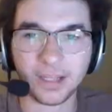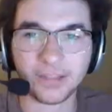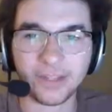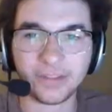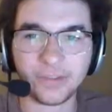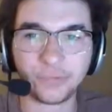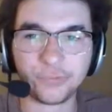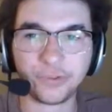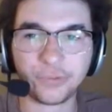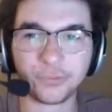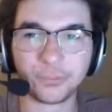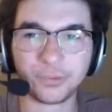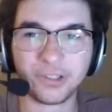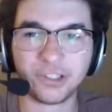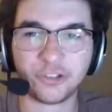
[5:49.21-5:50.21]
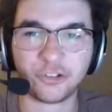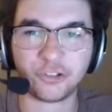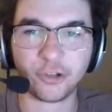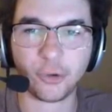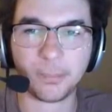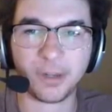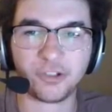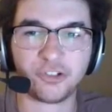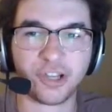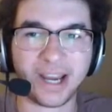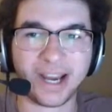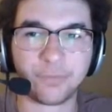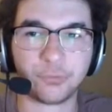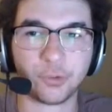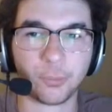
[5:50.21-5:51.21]
And then this doesn't really show much
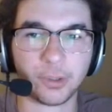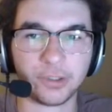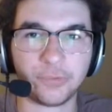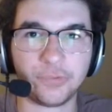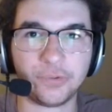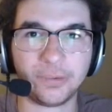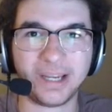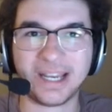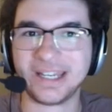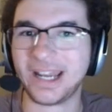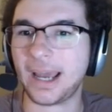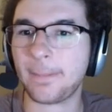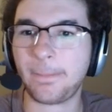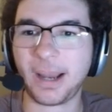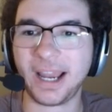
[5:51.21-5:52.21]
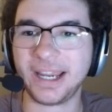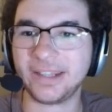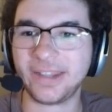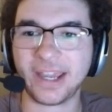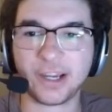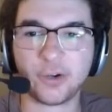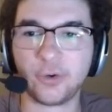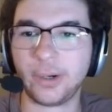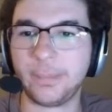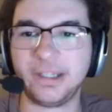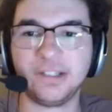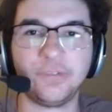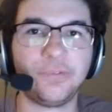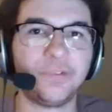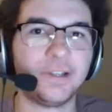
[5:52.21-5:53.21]
afterwards, so again, not buying that
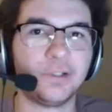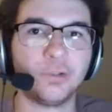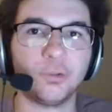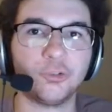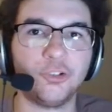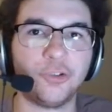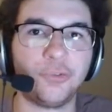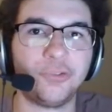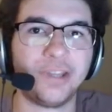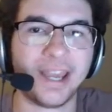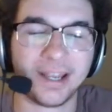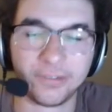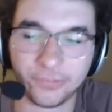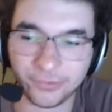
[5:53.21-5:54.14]
Caribbean signal just yet.